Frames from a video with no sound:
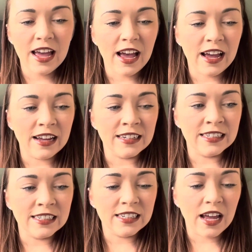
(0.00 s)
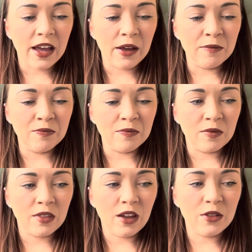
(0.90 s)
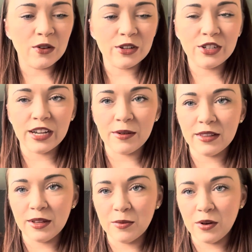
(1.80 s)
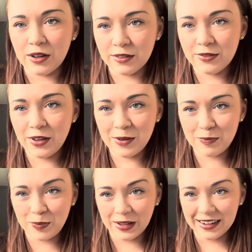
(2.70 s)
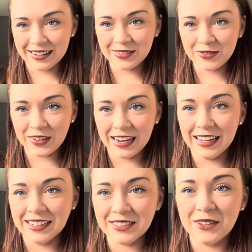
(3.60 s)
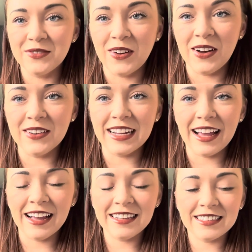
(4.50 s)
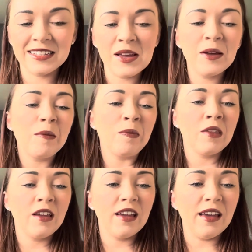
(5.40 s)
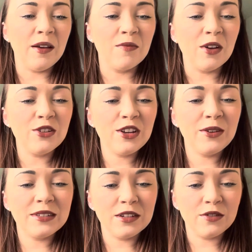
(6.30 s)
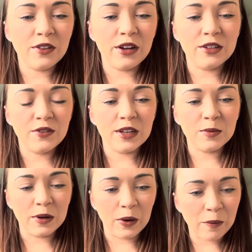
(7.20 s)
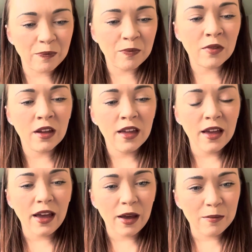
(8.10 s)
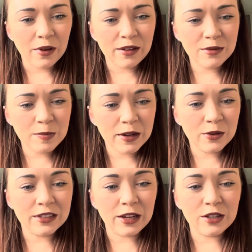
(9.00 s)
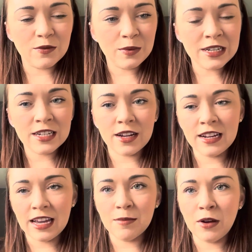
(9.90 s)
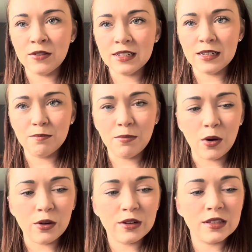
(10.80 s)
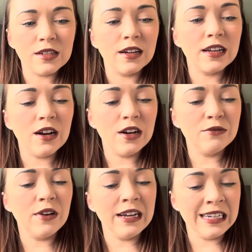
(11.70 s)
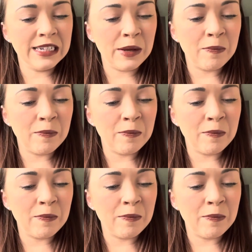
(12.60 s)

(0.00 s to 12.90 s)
and I thought I'd share with you what I've been feeling so far, I guess. I'll show you his little photos first, why not? I'm just a bit annoyed though, because I've went to go and get them out of his little box, and I can't find...